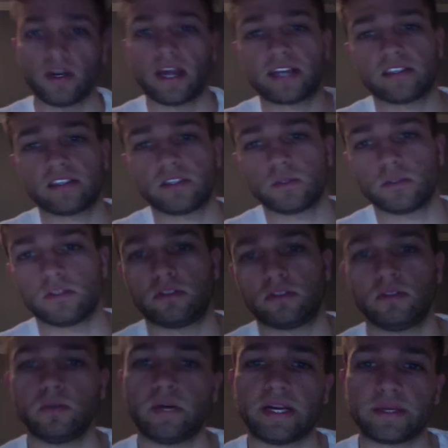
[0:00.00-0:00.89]
X equals
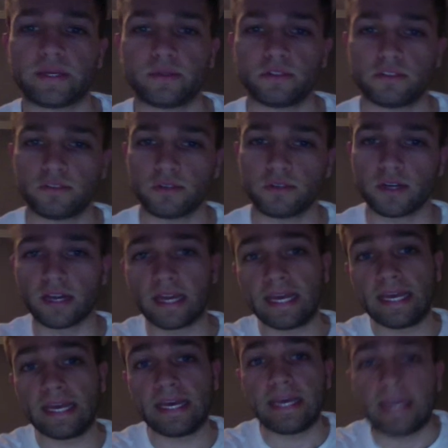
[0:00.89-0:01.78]
2, y equals 4.
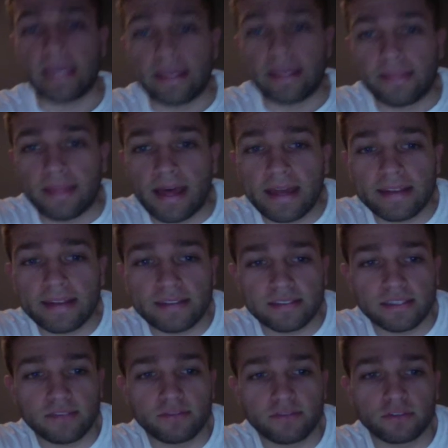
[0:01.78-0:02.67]
And that is
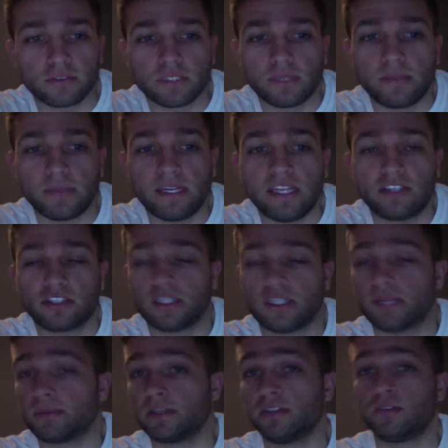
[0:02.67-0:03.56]
it for elimination.
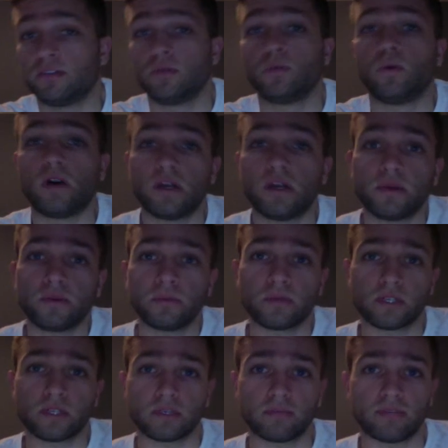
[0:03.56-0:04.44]
I'm going to do one
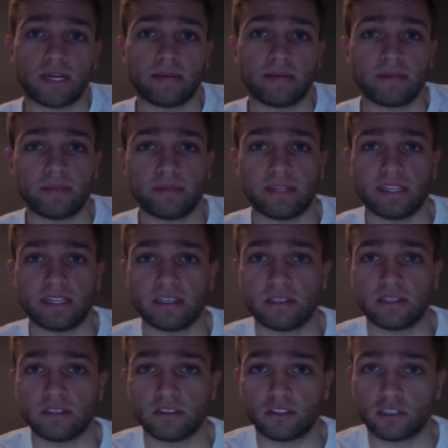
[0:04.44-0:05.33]
word problem and
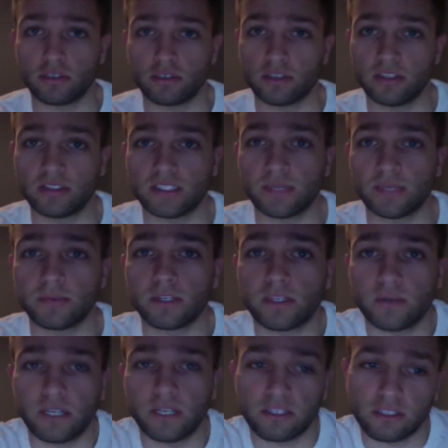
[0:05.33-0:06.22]
then show you the summary
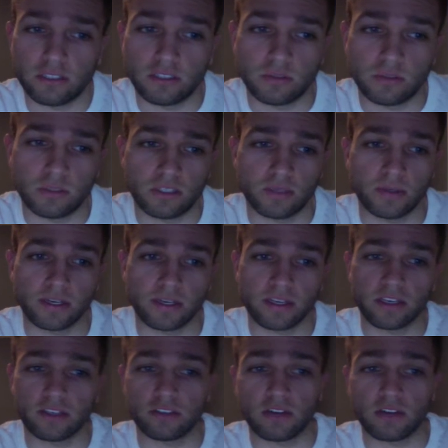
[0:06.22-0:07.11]
questions, which I want you
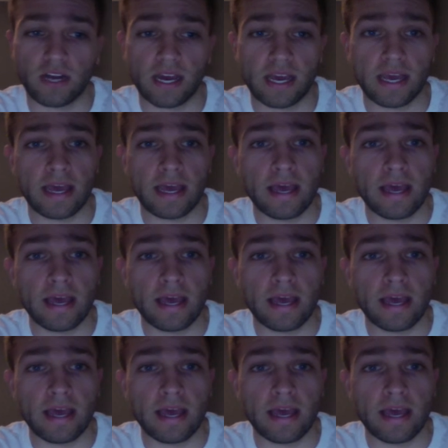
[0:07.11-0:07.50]
to try.